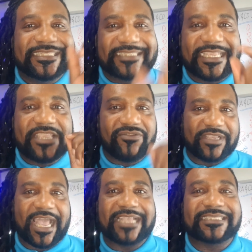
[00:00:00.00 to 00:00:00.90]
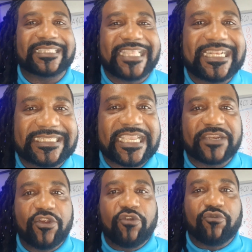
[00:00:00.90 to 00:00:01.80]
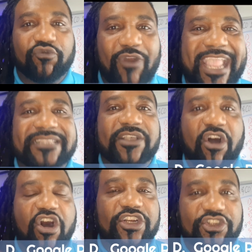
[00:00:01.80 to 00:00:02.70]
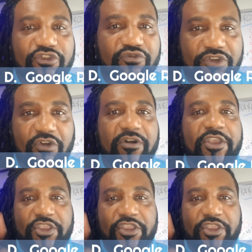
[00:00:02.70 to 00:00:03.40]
D, you guys, LinkedIn ranks on Google.